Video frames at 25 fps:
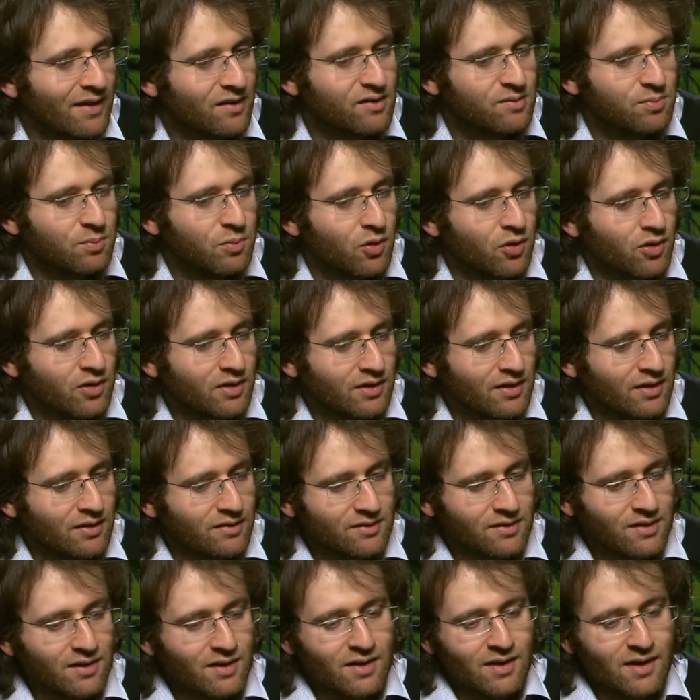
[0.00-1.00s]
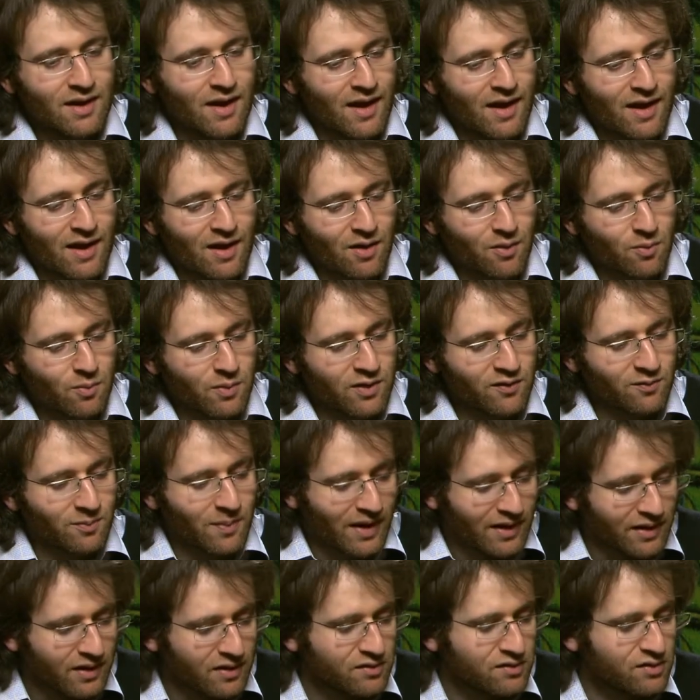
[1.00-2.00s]
export is we've
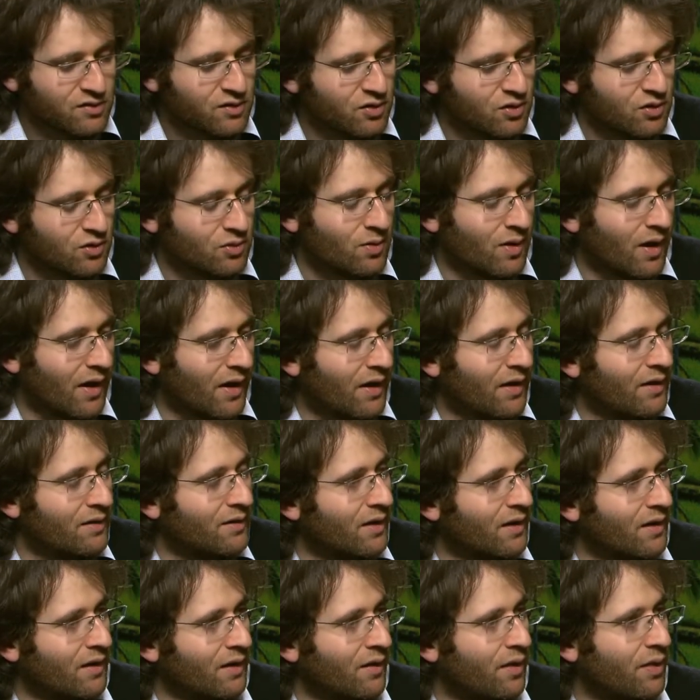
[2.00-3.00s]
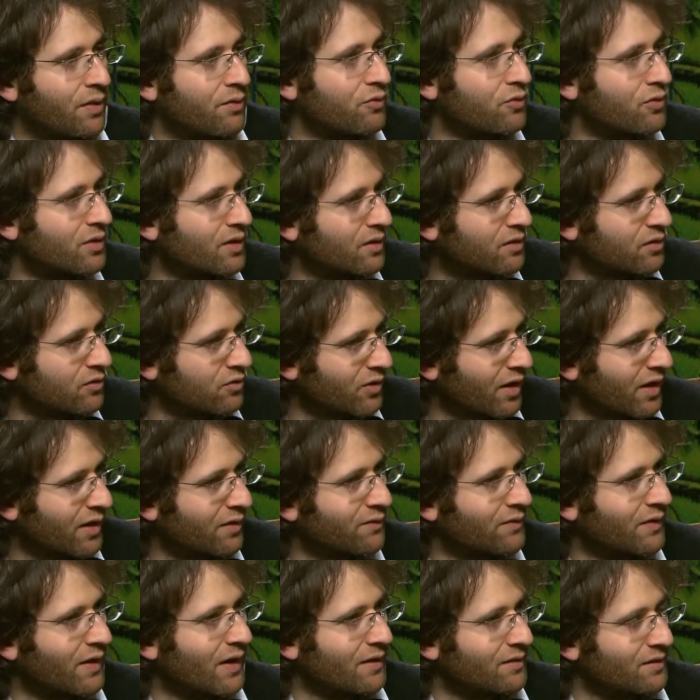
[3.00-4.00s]
managed to, through these
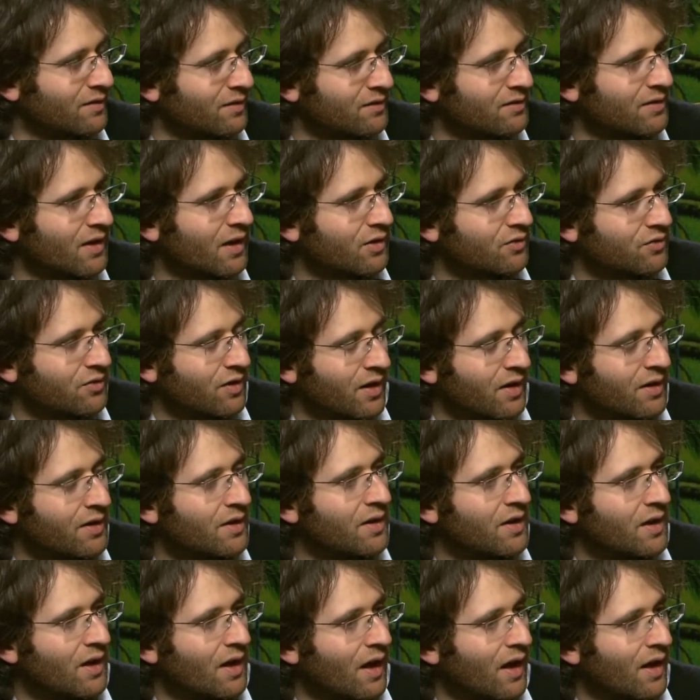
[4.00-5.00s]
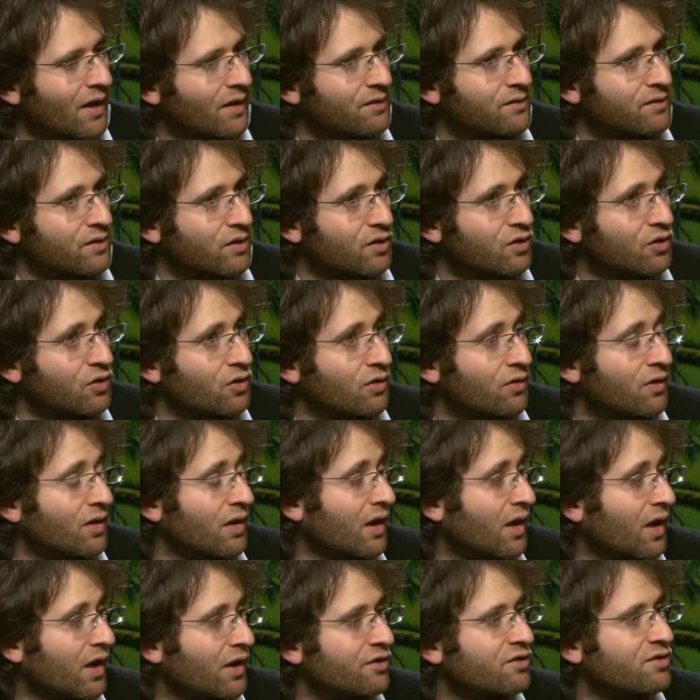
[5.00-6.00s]
trade fairs, etc., secure a
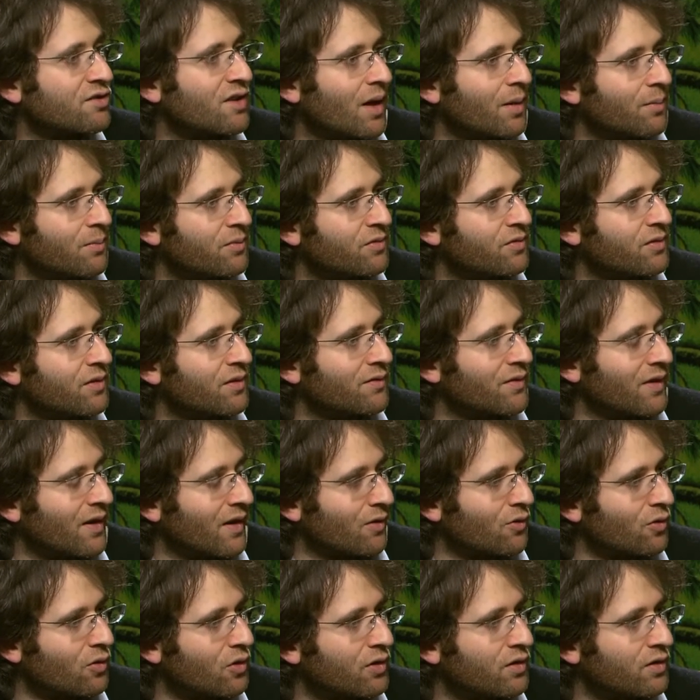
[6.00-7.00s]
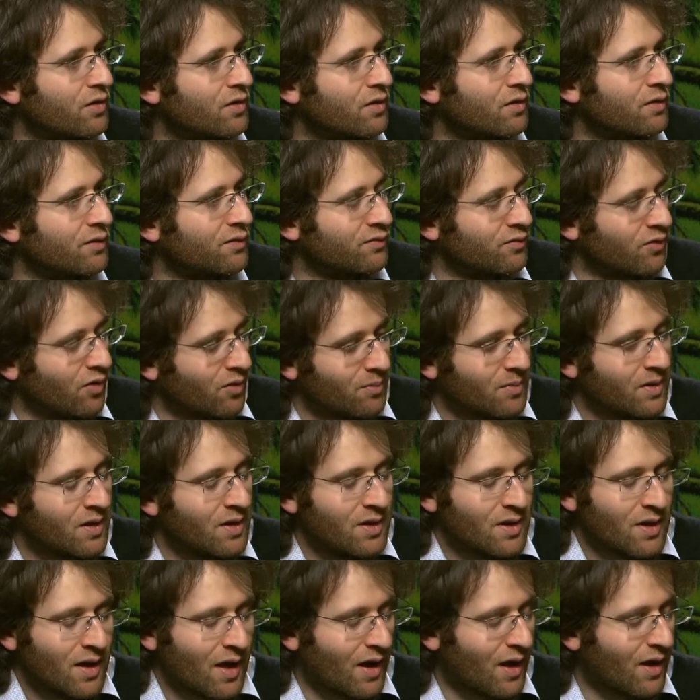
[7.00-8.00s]
large number of orders from
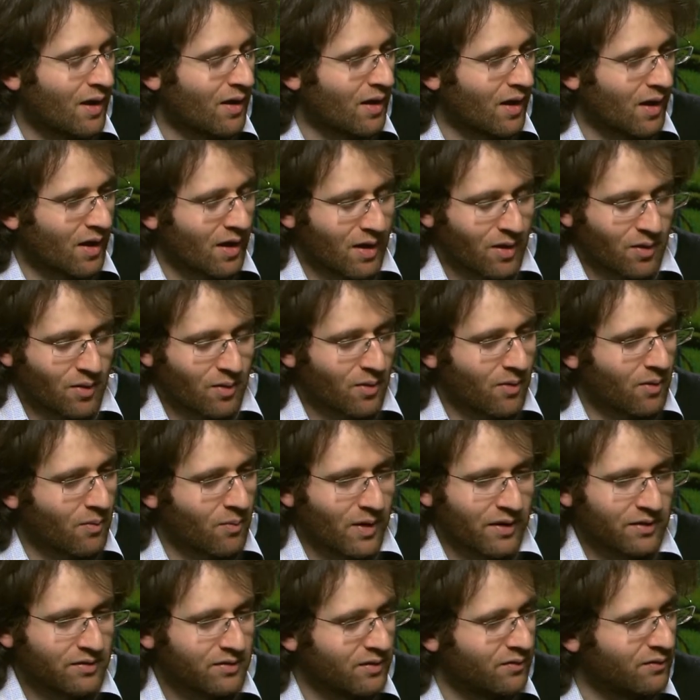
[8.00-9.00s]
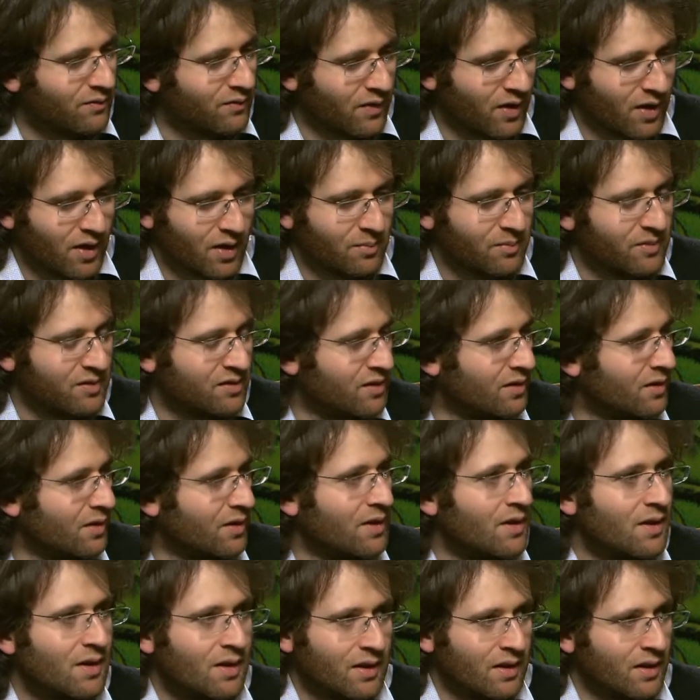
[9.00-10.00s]
Western firms in
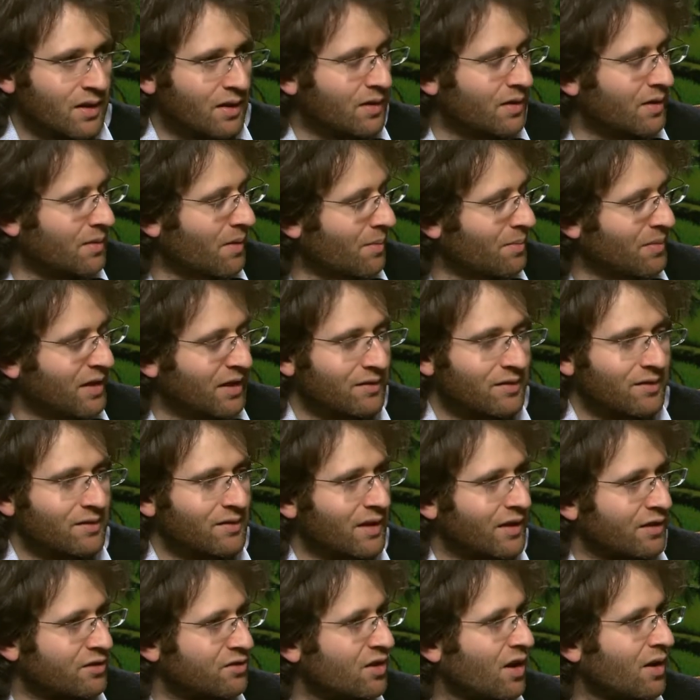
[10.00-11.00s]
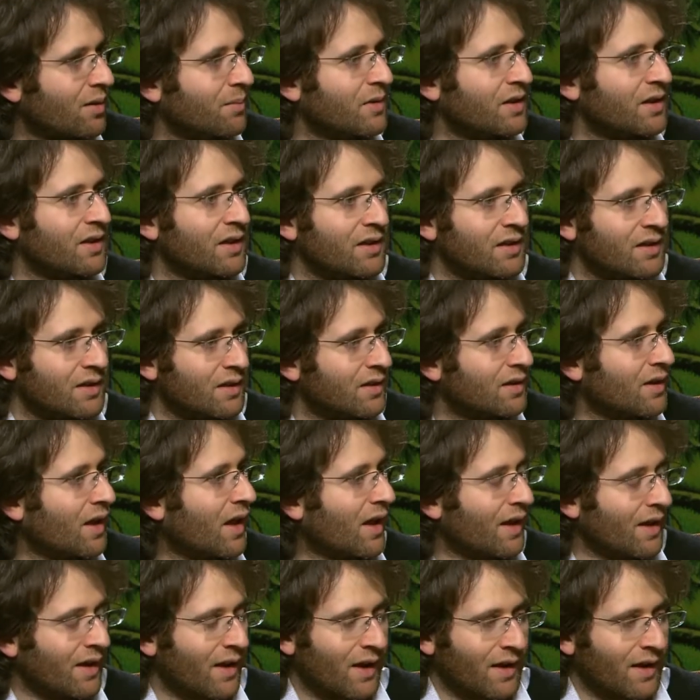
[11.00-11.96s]
in places like Germany and in